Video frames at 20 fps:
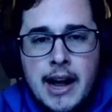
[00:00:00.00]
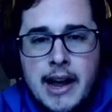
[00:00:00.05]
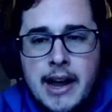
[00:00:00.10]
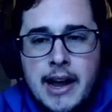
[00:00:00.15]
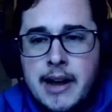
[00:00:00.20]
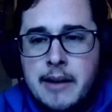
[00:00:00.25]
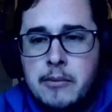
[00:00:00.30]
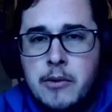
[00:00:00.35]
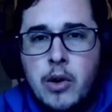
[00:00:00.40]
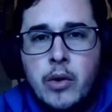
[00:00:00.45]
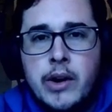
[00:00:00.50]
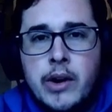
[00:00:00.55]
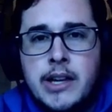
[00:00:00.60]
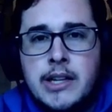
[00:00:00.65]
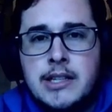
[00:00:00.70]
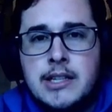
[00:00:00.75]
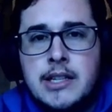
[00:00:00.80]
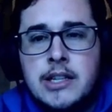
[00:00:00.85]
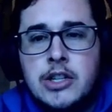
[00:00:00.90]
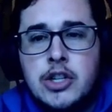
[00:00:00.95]
I am
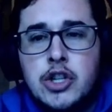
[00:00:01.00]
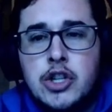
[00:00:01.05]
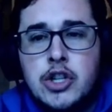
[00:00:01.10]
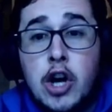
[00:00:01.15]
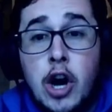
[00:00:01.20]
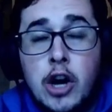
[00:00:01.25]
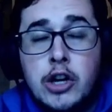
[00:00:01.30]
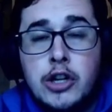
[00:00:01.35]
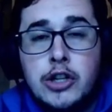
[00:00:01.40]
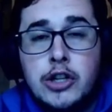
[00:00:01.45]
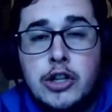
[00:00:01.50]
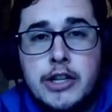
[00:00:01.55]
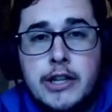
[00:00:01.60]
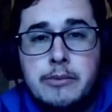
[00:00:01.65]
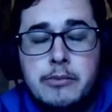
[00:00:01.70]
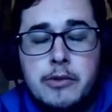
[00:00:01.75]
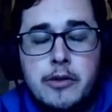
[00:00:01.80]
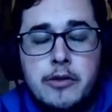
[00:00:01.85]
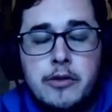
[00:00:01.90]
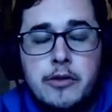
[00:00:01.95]
going to charge
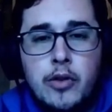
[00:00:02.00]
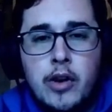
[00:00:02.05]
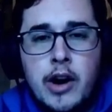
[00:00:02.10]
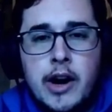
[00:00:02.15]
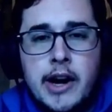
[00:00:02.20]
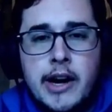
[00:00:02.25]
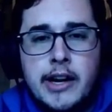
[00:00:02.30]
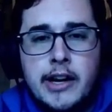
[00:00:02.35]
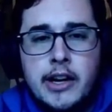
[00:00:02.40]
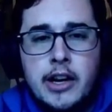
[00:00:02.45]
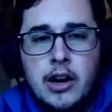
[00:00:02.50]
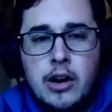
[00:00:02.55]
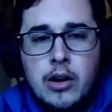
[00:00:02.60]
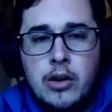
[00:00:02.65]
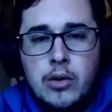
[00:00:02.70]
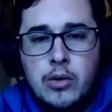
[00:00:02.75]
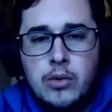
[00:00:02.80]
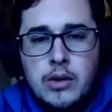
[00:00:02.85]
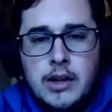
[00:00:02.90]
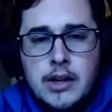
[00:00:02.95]
it before I
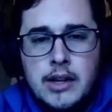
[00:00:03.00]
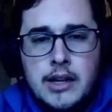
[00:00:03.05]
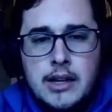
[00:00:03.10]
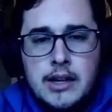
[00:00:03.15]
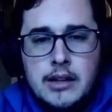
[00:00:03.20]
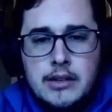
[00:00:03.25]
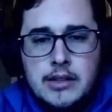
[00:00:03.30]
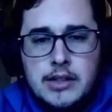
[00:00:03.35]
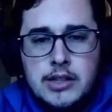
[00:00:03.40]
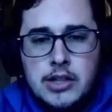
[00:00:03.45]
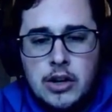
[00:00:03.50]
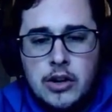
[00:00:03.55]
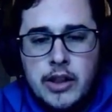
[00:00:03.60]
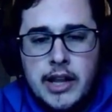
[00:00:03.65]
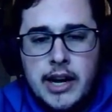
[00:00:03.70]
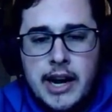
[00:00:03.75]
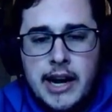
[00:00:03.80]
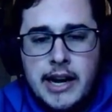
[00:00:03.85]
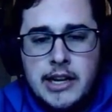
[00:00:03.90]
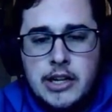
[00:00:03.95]
go so
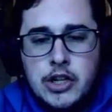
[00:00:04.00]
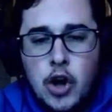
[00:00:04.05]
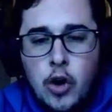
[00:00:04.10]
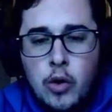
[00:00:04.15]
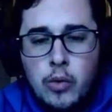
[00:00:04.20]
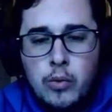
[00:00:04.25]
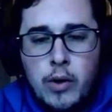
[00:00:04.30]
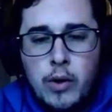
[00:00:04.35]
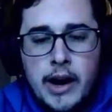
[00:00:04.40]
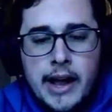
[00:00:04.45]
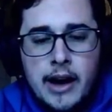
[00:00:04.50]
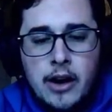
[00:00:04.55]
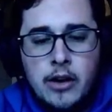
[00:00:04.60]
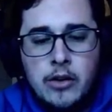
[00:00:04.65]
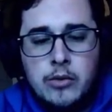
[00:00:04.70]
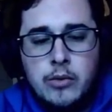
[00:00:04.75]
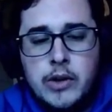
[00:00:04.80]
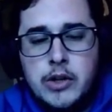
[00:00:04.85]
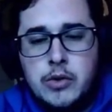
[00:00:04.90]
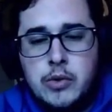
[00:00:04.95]
that I don't run
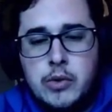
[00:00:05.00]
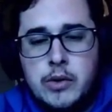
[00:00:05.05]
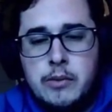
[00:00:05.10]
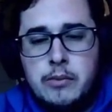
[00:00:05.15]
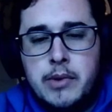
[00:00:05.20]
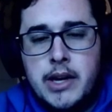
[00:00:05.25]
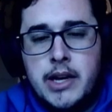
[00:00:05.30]
out, which would